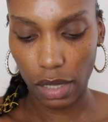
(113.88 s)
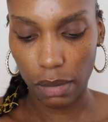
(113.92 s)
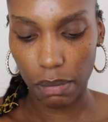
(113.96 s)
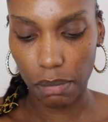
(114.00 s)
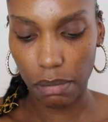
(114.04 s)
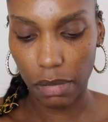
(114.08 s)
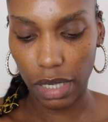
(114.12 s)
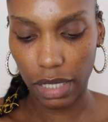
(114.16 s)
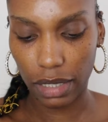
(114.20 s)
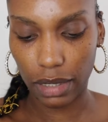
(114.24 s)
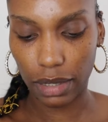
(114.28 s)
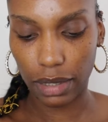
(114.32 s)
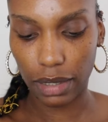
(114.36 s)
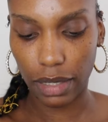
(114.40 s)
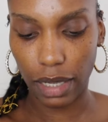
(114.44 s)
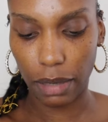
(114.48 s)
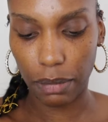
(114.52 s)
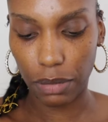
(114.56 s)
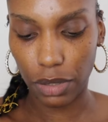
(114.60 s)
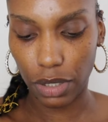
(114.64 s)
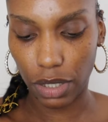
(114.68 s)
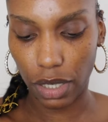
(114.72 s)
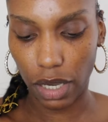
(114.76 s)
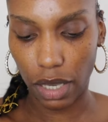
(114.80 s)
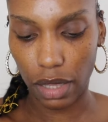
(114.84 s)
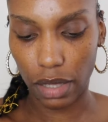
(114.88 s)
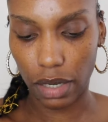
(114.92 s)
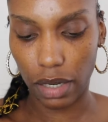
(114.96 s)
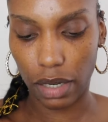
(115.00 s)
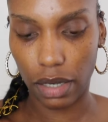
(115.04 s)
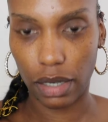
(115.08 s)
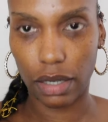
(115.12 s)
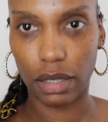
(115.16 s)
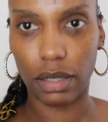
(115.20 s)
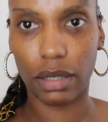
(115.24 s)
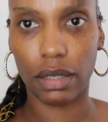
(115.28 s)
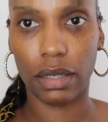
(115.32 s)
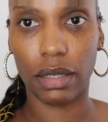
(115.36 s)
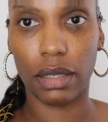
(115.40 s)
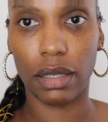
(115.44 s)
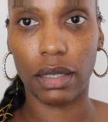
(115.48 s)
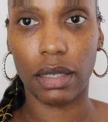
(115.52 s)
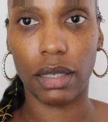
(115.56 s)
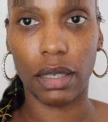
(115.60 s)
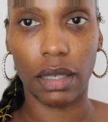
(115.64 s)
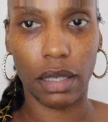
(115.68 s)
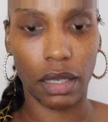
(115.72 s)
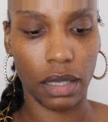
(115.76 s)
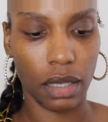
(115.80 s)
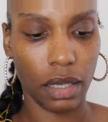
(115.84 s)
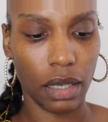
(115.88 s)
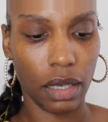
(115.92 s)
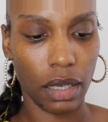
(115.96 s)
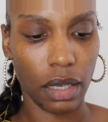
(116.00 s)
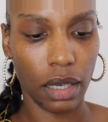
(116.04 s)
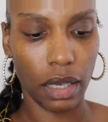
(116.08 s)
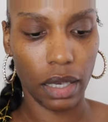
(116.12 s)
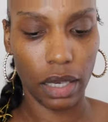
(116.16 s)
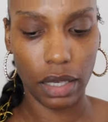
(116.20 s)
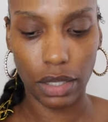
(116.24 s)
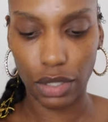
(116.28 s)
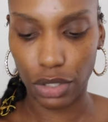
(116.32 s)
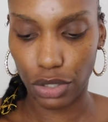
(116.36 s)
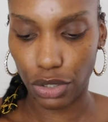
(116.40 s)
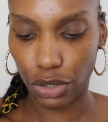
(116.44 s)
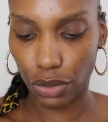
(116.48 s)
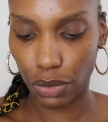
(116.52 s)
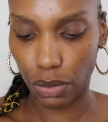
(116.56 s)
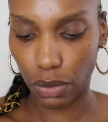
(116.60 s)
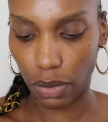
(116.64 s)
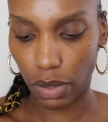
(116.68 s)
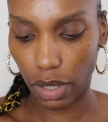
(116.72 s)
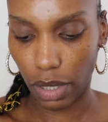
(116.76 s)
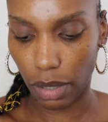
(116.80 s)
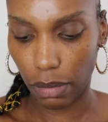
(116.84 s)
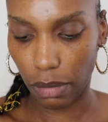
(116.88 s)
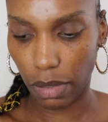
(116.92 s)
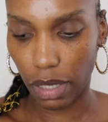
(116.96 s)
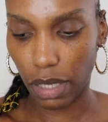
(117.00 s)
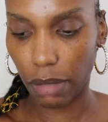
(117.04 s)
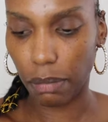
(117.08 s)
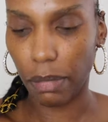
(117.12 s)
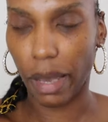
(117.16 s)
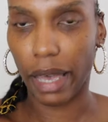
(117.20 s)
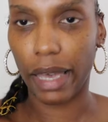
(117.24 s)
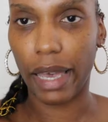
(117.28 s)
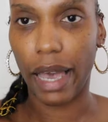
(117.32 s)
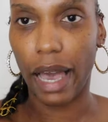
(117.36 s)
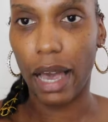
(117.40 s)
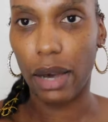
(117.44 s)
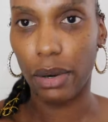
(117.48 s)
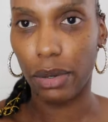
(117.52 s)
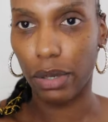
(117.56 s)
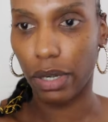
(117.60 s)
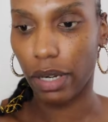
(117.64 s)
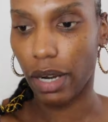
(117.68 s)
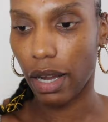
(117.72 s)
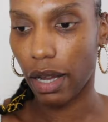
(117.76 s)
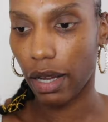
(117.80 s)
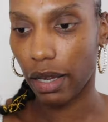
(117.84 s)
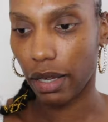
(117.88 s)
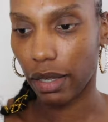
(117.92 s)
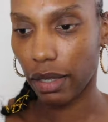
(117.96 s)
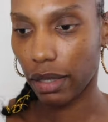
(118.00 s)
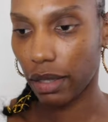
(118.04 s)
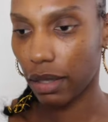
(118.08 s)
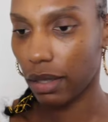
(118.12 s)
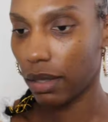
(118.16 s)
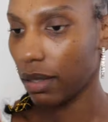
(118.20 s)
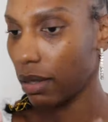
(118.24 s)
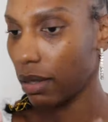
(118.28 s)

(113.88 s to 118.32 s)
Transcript: I'll mix them together and do them in my outer eye.